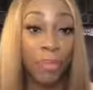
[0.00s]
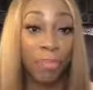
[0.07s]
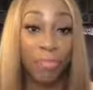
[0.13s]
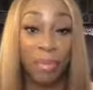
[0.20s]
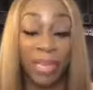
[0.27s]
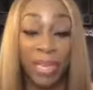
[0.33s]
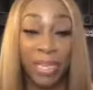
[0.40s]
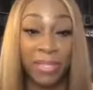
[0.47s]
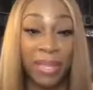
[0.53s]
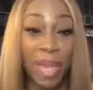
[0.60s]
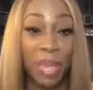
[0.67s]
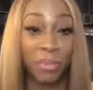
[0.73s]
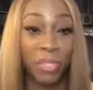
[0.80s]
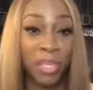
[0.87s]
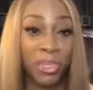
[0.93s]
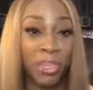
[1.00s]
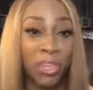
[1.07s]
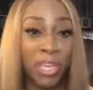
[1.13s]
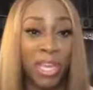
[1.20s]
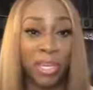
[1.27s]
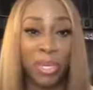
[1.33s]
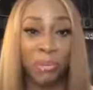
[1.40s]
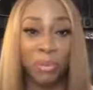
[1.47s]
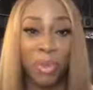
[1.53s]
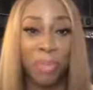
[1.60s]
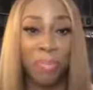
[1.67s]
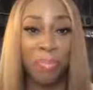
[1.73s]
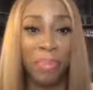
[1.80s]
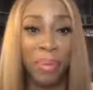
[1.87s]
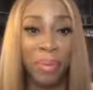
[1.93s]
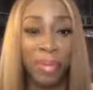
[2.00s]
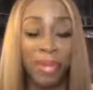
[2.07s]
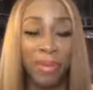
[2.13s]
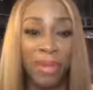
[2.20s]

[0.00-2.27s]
Many a times you can get up to $1 million.